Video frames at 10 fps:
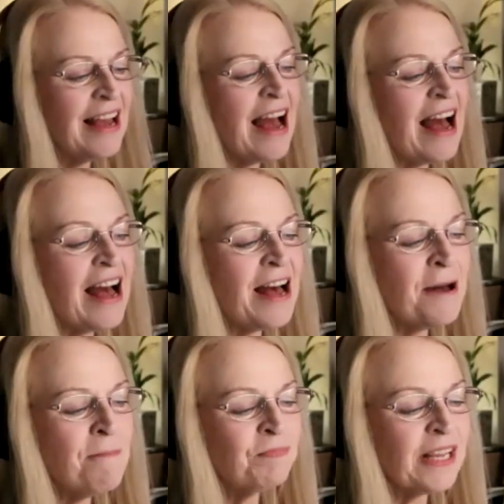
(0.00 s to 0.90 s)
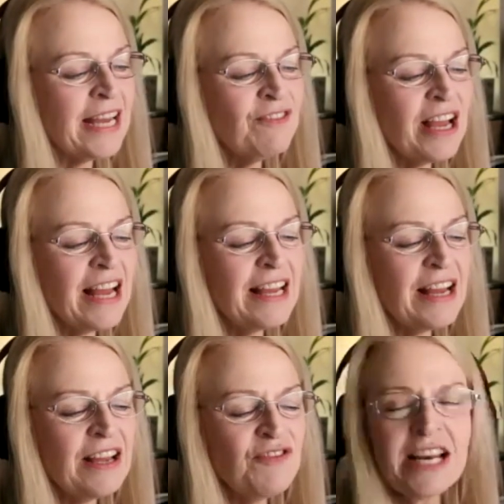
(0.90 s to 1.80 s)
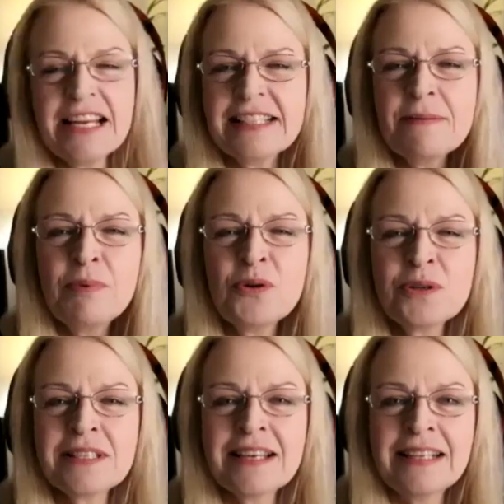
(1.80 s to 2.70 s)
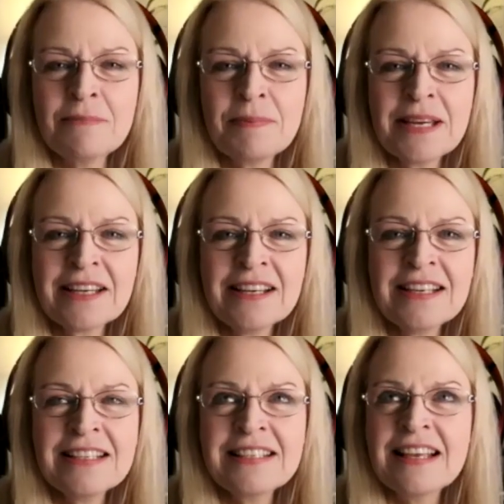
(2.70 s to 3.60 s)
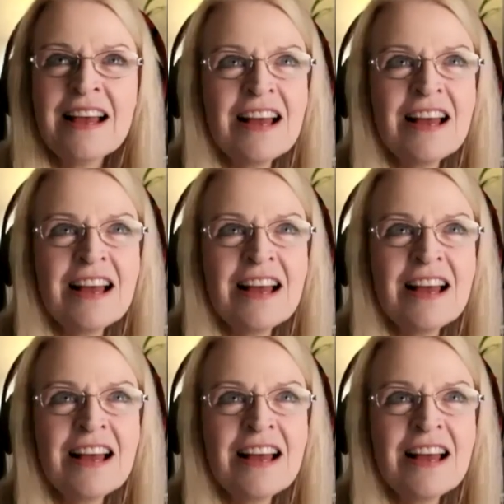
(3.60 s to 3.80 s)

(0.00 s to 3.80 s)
It really is important because,